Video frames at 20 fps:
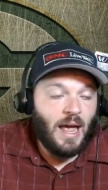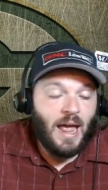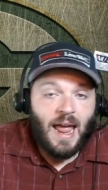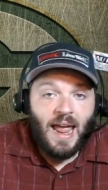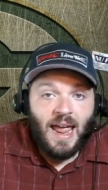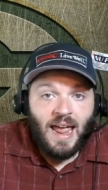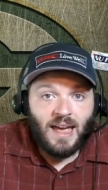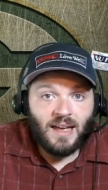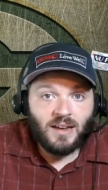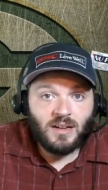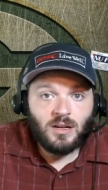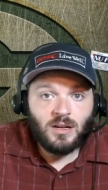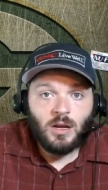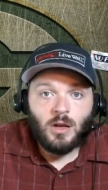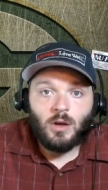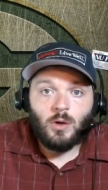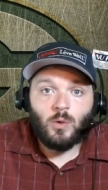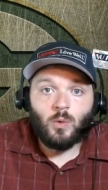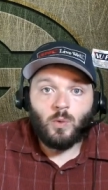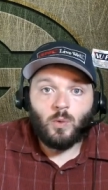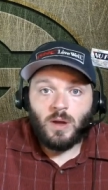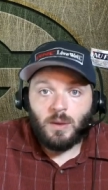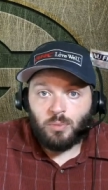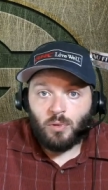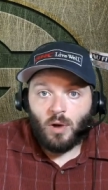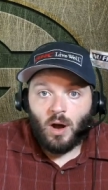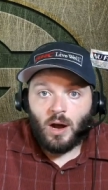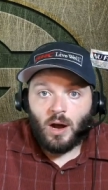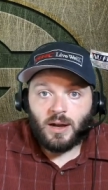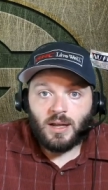And we
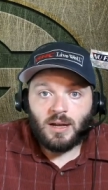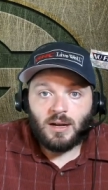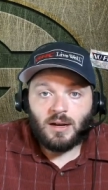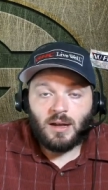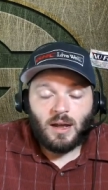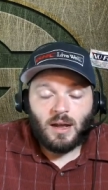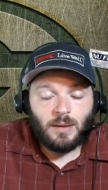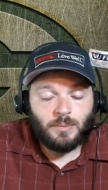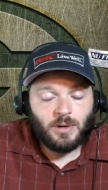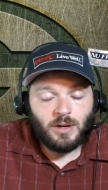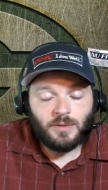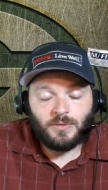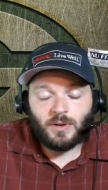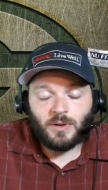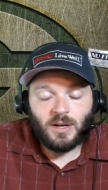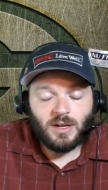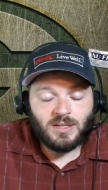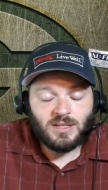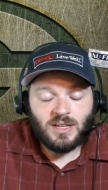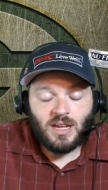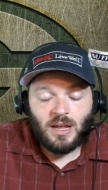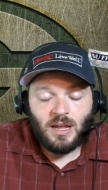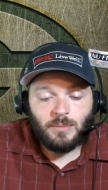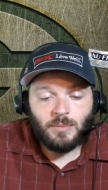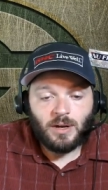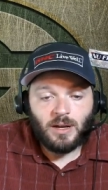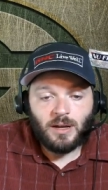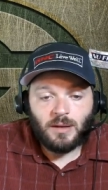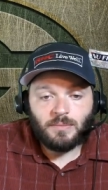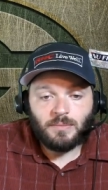brought in, and I'm going to forget his
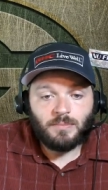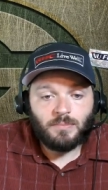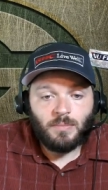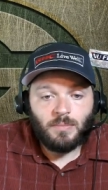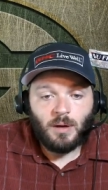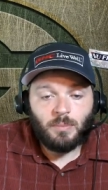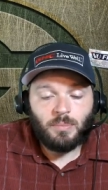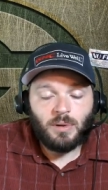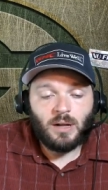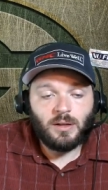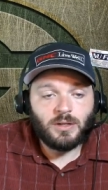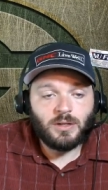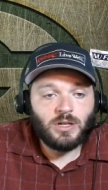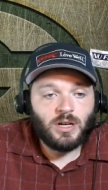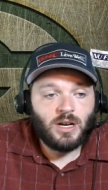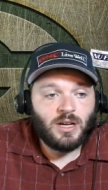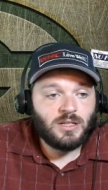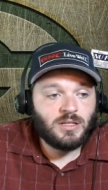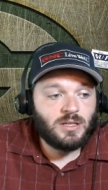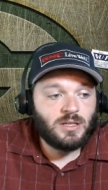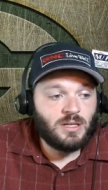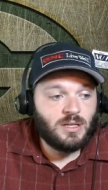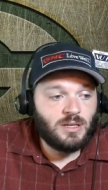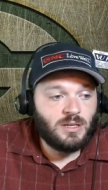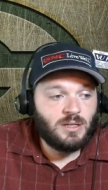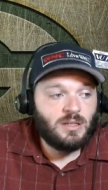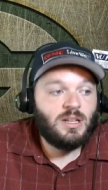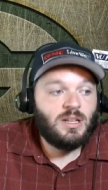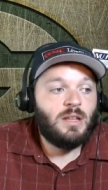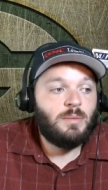name, and I apologize,
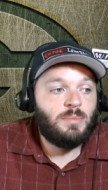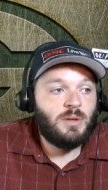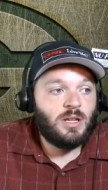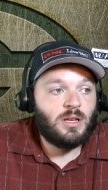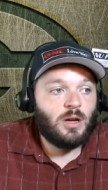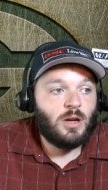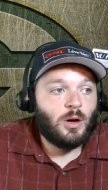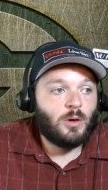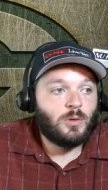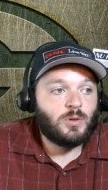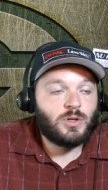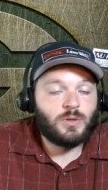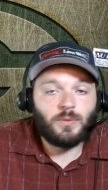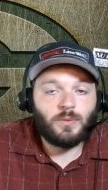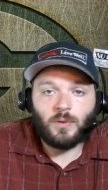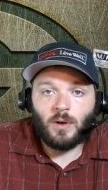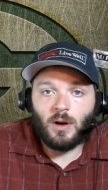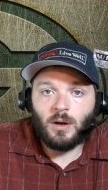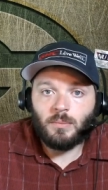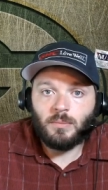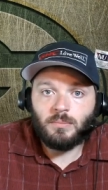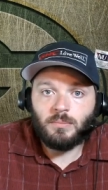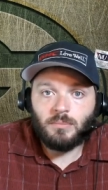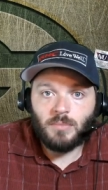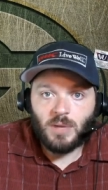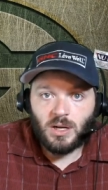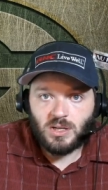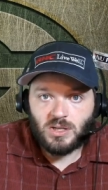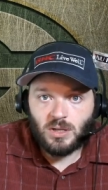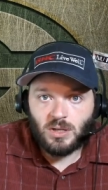the DB coach from
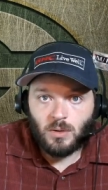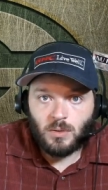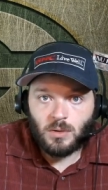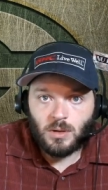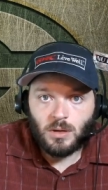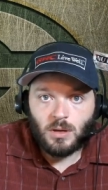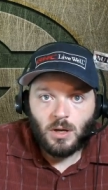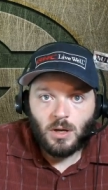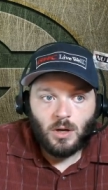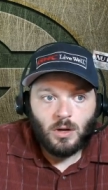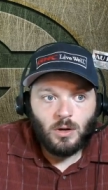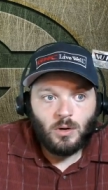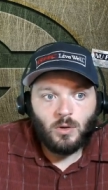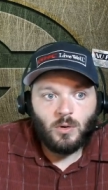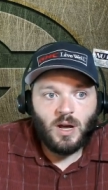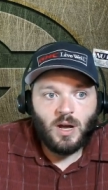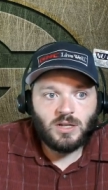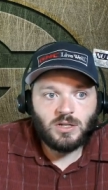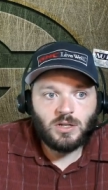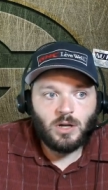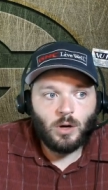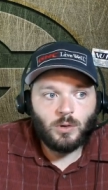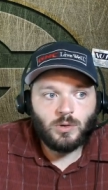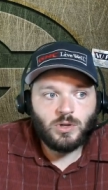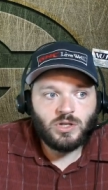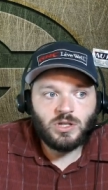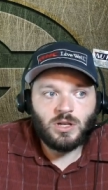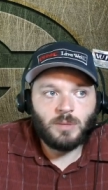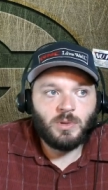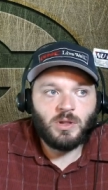Minnesota, who has
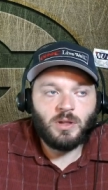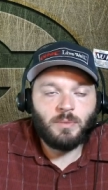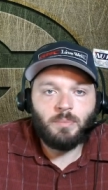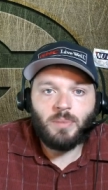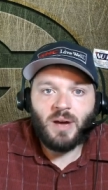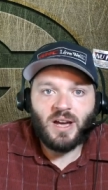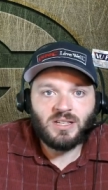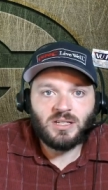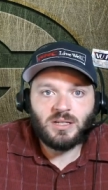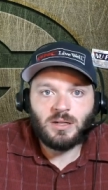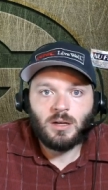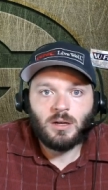coached some of the best